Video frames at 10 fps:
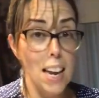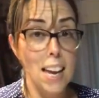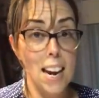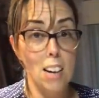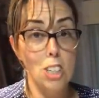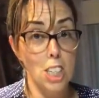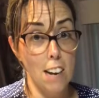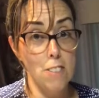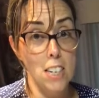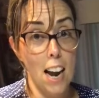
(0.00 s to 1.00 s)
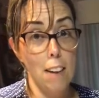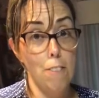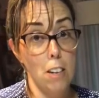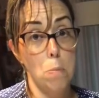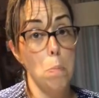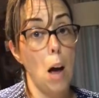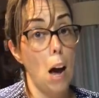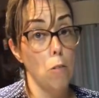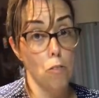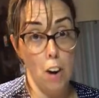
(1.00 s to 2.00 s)
and our chef's knife has
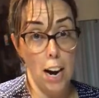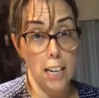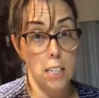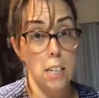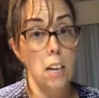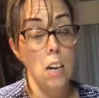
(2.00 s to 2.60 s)
outranked